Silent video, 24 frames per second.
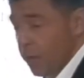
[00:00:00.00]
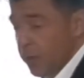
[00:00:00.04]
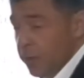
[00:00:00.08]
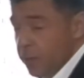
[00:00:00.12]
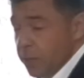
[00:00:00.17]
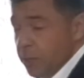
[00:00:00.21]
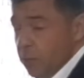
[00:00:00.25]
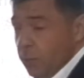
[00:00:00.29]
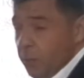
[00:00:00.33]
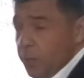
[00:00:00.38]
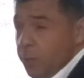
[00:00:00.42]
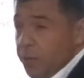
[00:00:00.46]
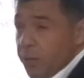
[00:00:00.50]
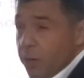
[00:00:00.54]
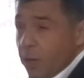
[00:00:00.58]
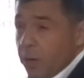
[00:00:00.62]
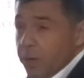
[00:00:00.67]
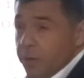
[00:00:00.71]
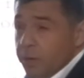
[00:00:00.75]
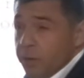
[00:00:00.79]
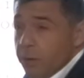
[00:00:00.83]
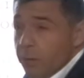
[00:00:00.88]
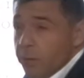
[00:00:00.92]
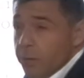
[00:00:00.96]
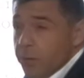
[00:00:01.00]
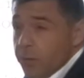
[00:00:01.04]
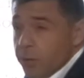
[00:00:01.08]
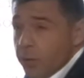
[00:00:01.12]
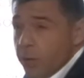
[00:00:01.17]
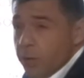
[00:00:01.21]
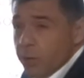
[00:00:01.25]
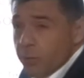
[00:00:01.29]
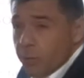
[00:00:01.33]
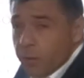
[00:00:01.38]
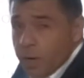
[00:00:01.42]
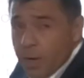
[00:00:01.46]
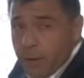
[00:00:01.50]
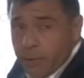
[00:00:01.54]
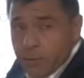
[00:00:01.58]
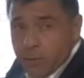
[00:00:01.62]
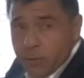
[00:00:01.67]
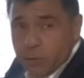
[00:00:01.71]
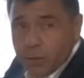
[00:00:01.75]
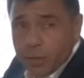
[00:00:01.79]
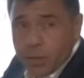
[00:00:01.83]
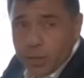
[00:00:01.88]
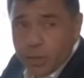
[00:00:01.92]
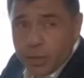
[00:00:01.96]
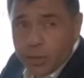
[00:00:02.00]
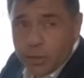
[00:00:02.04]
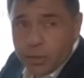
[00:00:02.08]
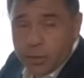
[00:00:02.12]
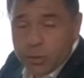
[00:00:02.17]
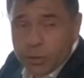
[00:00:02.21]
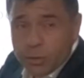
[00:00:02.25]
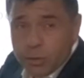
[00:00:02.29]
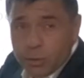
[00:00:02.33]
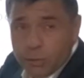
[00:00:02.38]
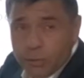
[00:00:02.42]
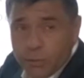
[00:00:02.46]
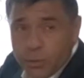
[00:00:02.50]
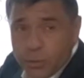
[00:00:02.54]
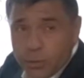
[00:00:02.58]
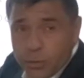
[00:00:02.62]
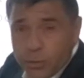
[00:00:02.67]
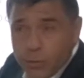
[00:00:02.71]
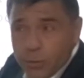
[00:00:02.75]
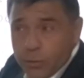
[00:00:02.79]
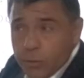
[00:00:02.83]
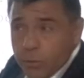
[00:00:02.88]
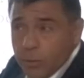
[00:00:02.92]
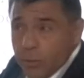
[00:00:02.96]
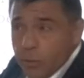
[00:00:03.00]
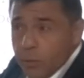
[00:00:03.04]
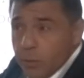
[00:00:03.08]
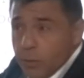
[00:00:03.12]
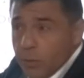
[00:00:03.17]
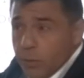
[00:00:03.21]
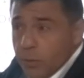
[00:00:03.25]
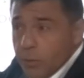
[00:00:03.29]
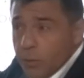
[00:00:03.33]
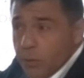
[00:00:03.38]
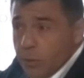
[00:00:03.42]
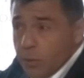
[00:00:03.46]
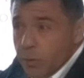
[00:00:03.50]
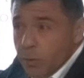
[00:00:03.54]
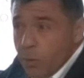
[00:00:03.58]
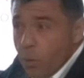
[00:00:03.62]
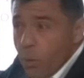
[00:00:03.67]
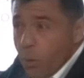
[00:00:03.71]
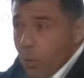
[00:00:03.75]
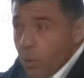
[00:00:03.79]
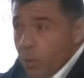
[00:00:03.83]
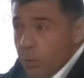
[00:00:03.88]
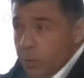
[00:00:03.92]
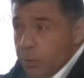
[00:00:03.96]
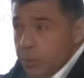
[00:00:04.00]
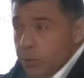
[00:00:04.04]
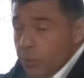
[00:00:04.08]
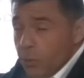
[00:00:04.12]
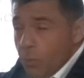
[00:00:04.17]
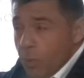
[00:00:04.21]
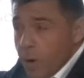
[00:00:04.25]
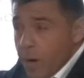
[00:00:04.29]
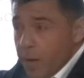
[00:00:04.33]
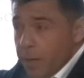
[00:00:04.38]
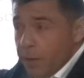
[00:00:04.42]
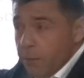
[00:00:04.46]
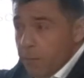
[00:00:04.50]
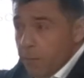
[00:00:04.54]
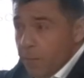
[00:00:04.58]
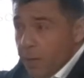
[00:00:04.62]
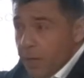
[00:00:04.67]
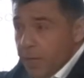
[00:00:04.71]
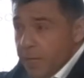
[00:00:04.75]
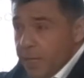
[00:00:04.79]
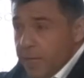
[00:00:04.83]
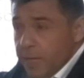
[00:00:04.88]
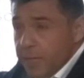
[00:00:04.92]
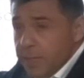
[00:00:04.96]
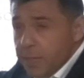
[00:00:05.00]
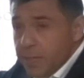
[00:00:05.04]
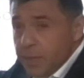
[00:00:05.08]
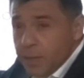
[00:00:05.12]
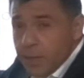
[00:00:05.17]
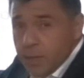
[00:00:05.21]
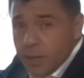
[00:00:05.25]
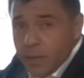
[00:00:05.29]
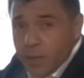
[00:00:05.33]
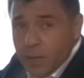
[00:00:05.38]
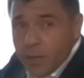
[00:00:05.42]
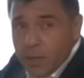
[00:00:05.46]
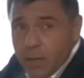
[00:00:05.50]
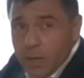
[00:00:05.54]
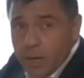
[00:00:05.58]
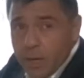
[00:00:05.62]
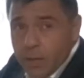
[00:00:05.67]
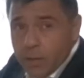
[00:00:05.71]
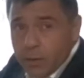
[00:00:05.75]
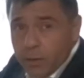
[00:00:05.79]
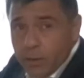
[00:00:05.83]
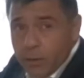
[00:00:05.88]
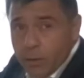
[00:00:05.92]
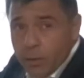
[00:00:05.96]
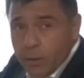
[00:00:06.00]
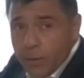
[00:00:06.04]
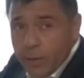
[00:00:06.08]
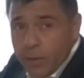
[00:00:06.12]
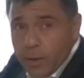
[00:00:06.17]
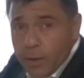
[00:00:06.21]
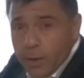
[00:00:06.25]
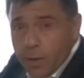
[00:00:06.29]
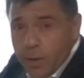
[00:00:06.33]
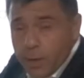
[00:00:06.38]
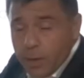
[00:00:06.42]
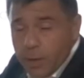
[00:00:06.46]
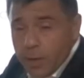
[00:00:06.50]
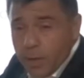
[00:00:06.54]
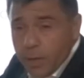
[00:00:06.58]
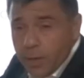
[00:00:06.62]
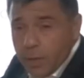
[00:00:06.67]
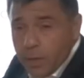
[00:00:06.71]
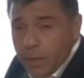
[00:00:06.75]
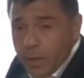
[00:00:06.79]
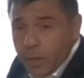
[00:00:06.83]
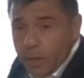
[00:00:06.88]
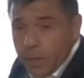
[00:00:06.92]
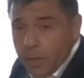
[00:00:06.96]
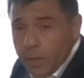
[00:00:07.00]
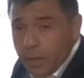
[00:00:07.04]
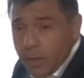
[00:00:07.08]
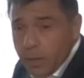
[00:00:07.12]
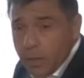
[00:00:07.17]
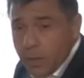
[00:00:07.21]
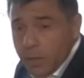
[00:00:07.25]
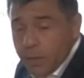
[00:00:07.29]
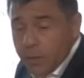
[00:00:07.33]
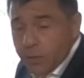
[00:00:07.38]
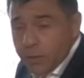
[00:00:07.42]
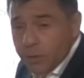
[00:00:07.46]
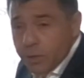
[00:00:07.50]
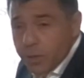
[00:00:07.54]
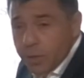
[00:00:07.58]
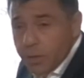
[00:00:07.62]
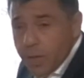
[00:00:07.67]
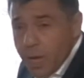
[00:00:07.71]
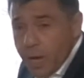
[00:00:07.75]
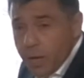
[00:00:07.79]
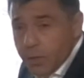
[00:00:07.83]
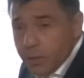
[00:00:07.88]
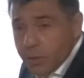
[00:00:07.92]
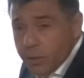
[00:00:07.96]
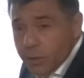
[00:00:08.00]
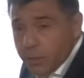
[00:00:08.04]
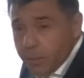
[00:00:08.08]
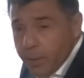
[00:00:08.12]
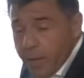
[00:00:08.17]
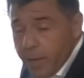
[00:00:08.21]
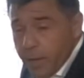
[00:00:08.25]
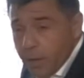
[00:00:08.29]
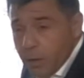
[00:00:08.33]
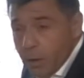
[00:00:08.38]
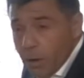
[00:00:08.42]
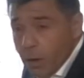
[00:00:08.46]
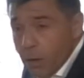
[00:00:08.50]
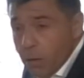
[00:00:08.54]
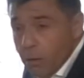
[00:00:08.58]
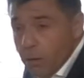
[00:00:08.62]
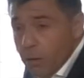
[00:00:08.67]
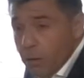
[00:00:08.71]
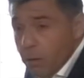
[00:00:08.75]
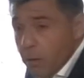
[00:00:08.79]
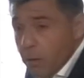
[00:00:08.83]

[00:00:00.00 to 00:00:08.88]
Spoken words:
since we started the research, we have 2 decisions of 2 courts, one in Belize and the other in Trinidad and Tobago,